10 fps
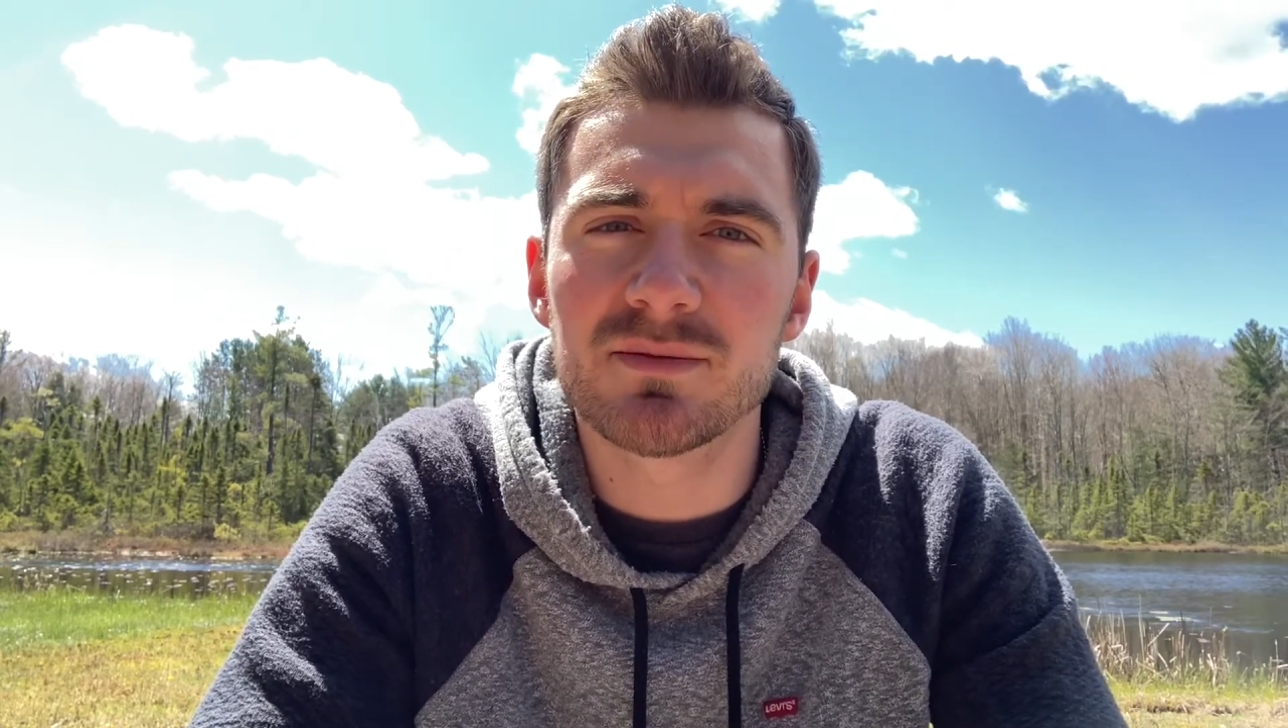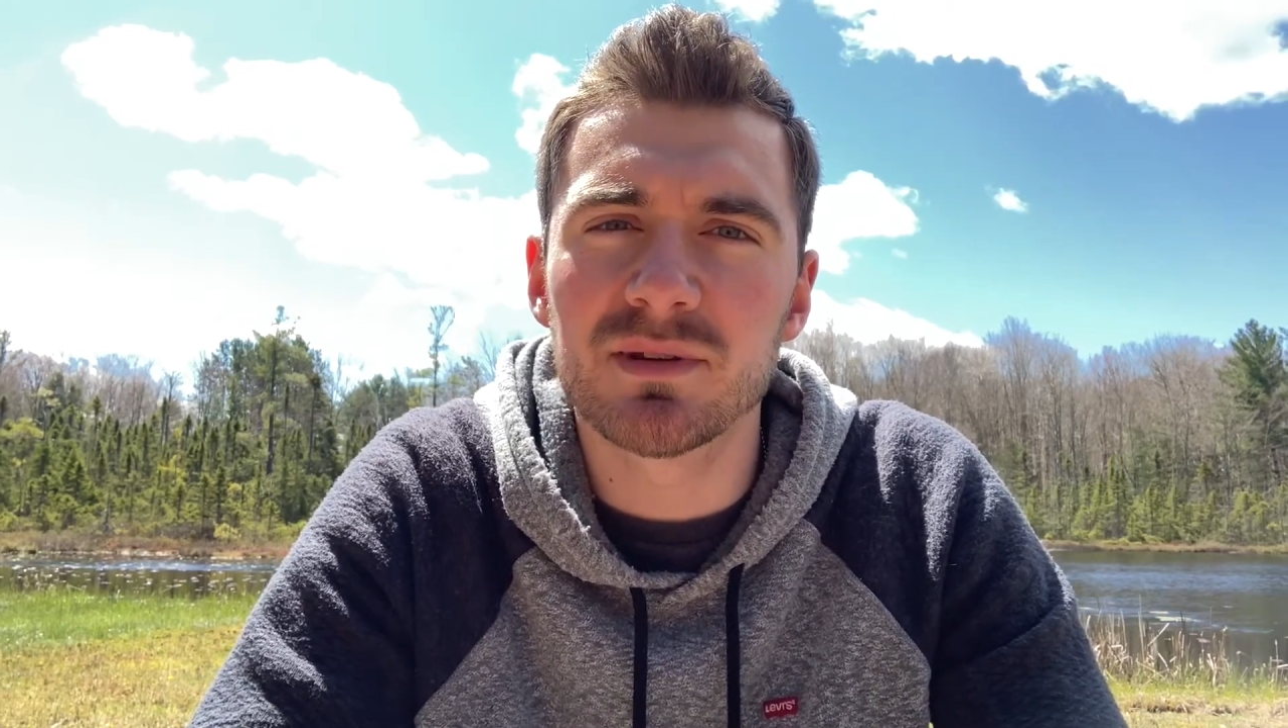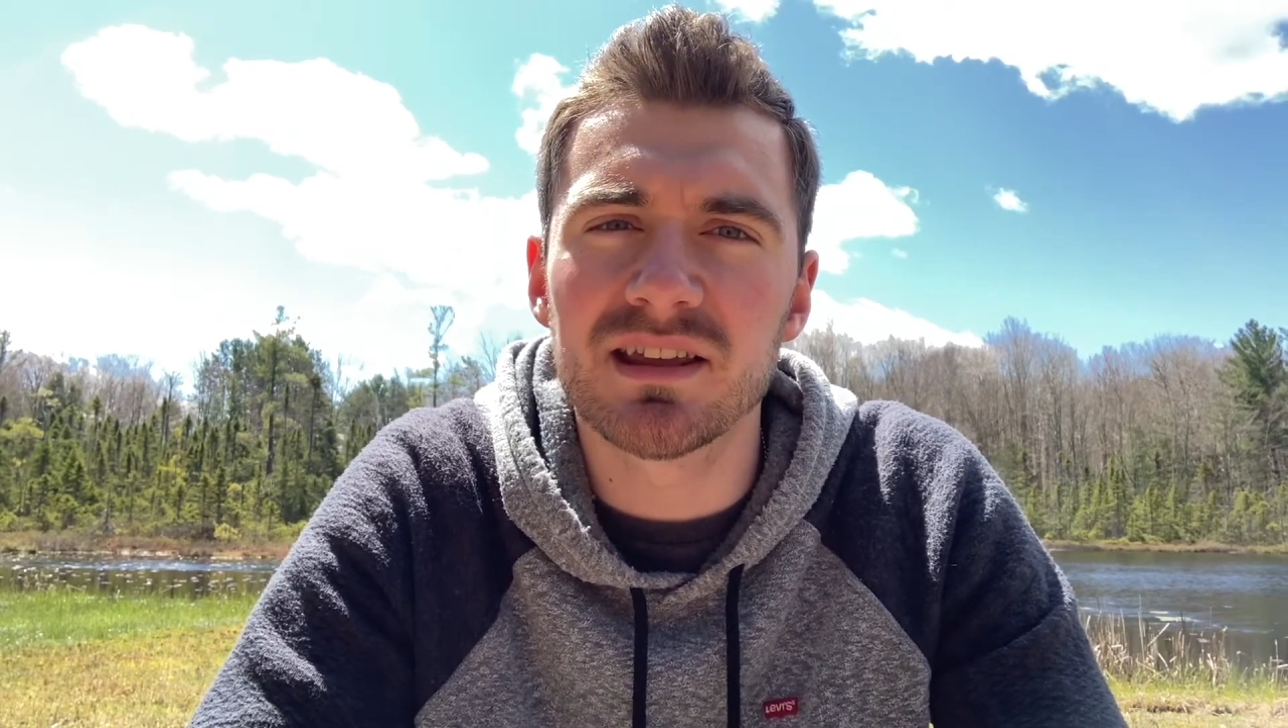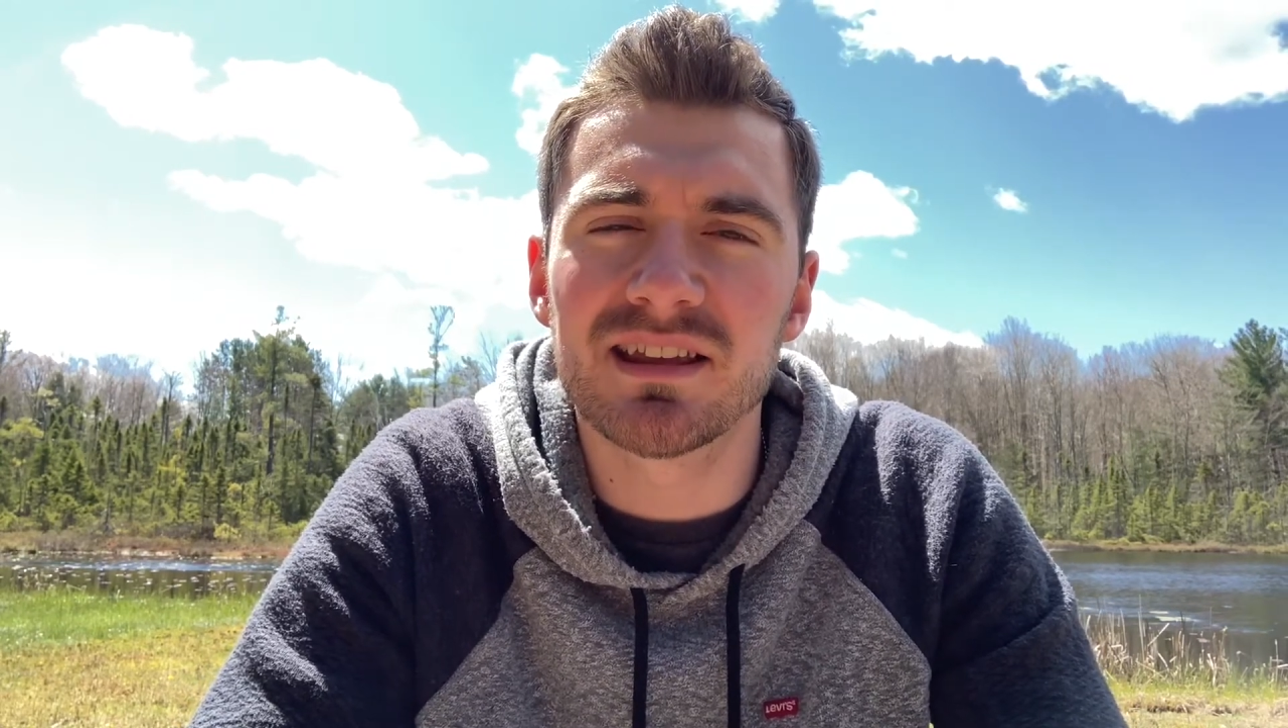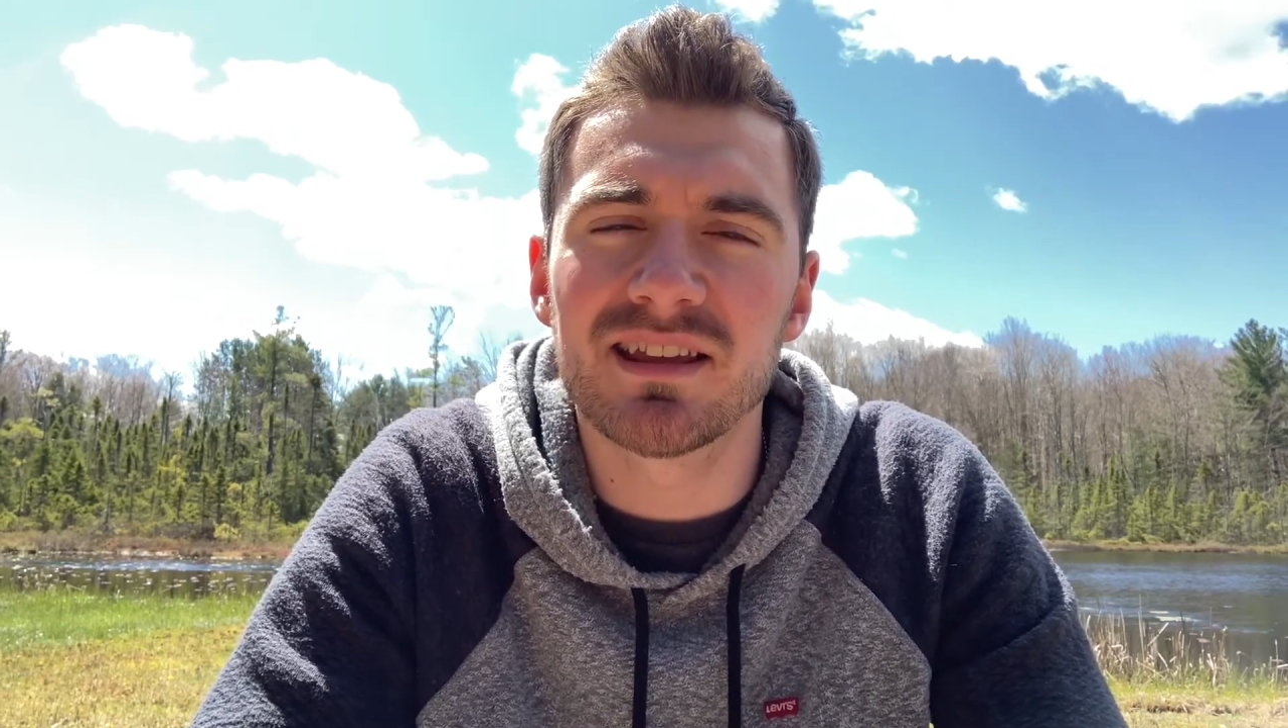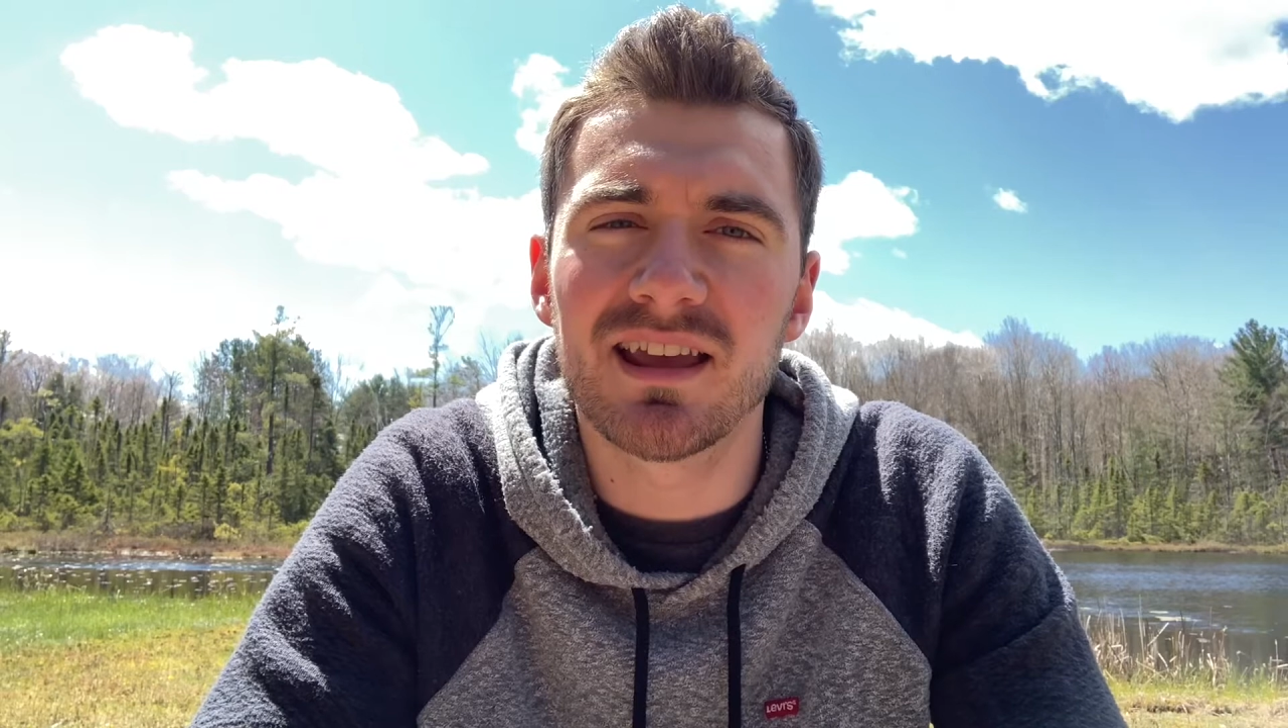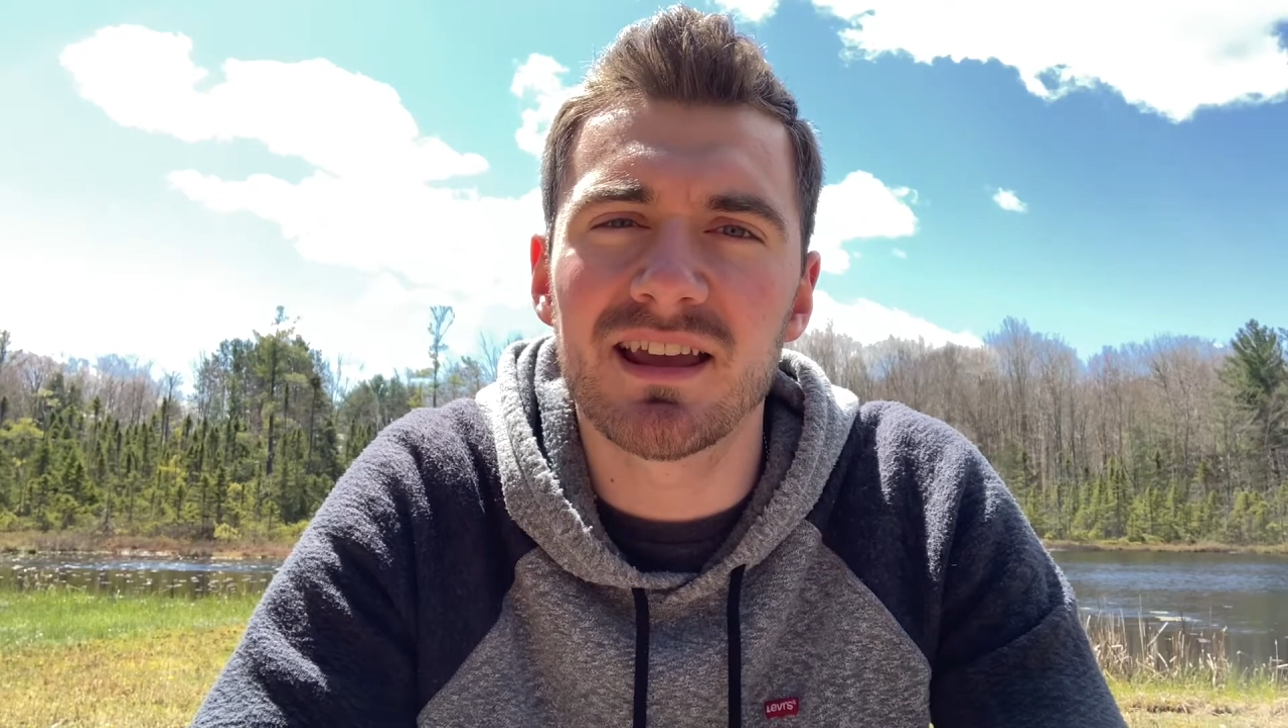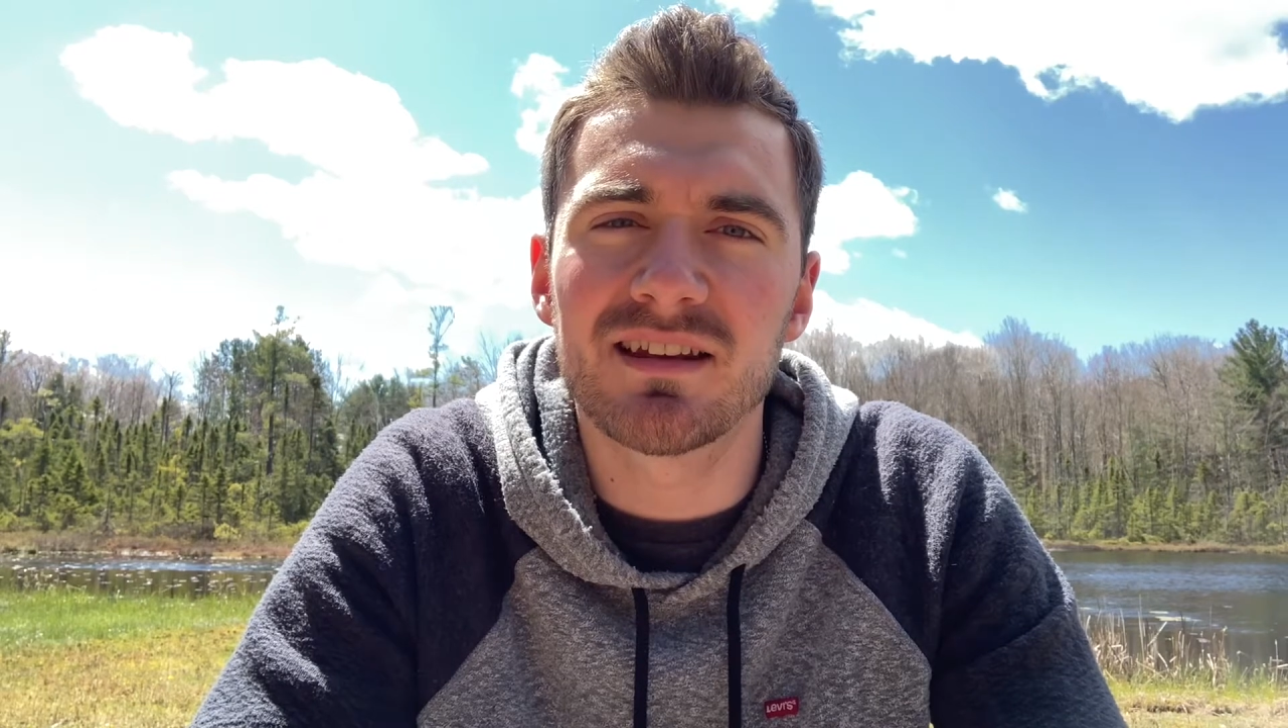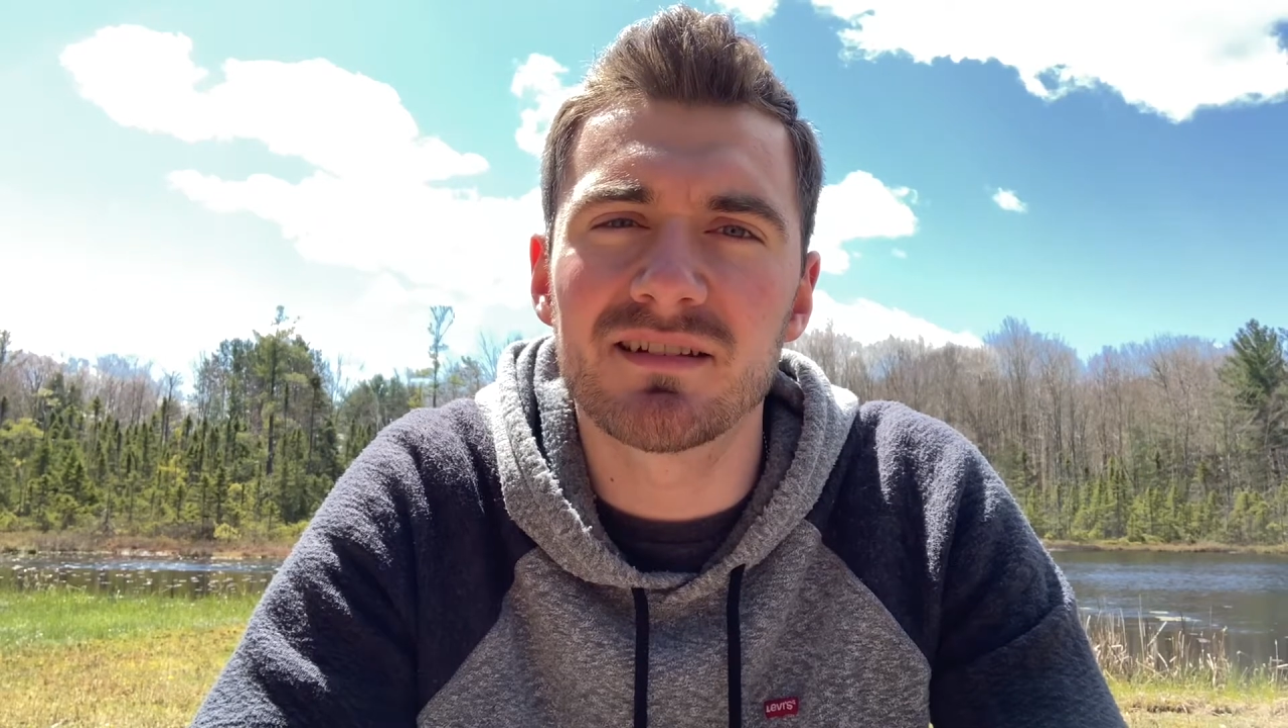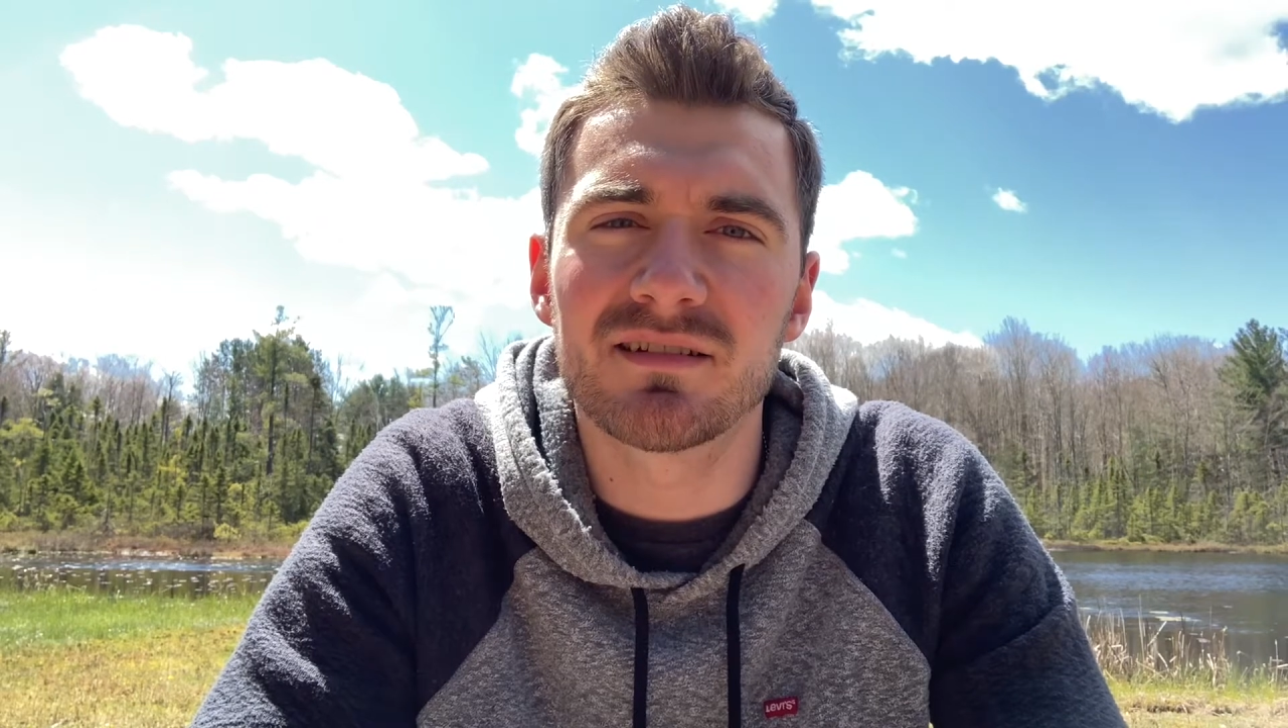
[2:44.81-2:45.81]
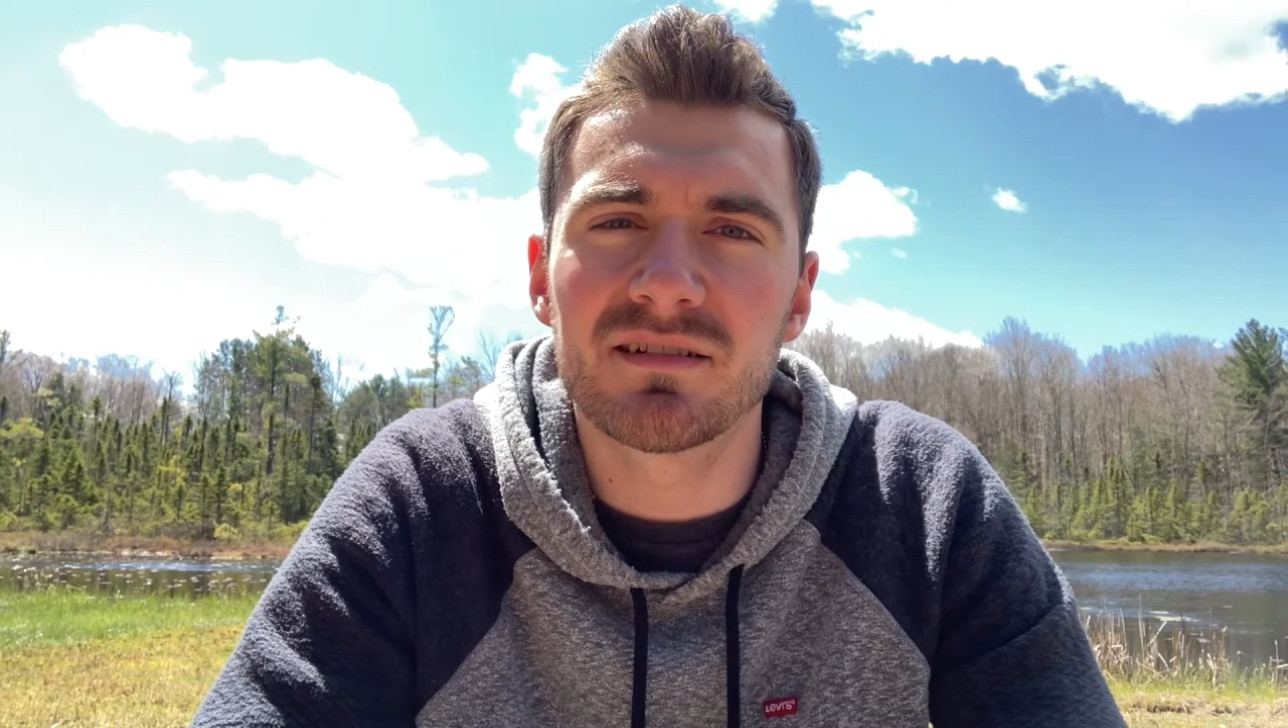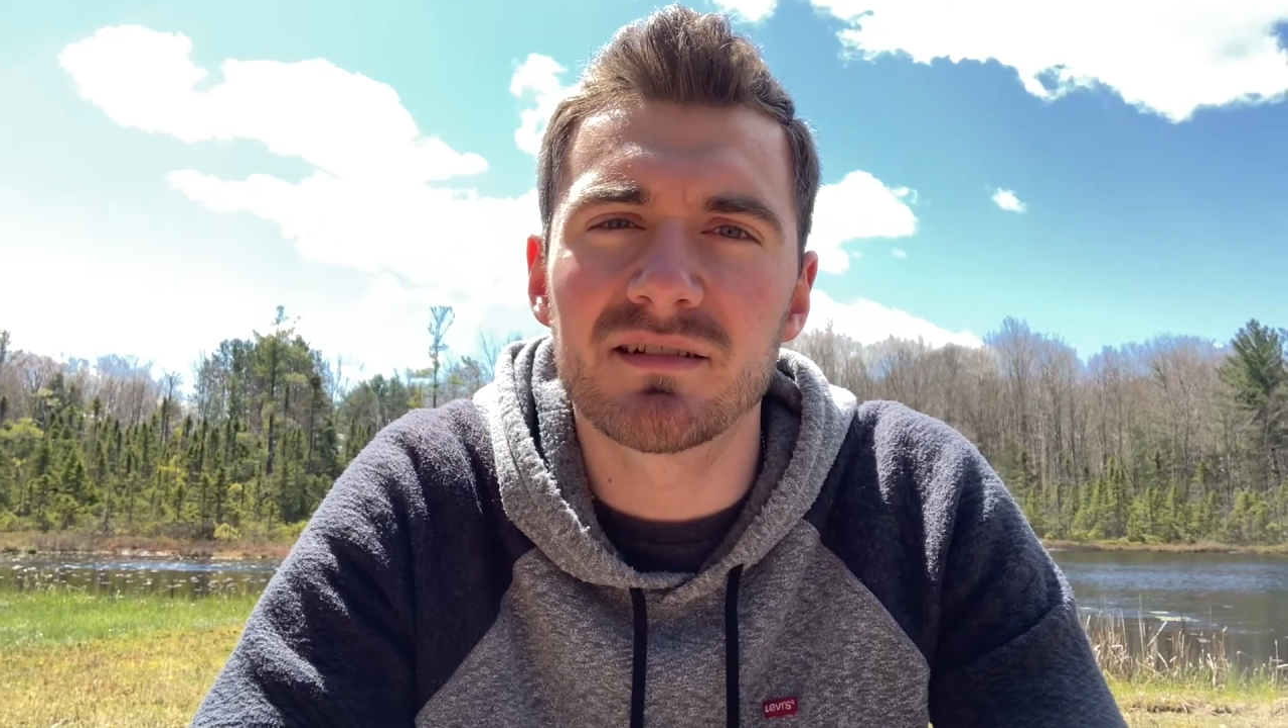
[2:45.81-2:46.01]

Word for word: me and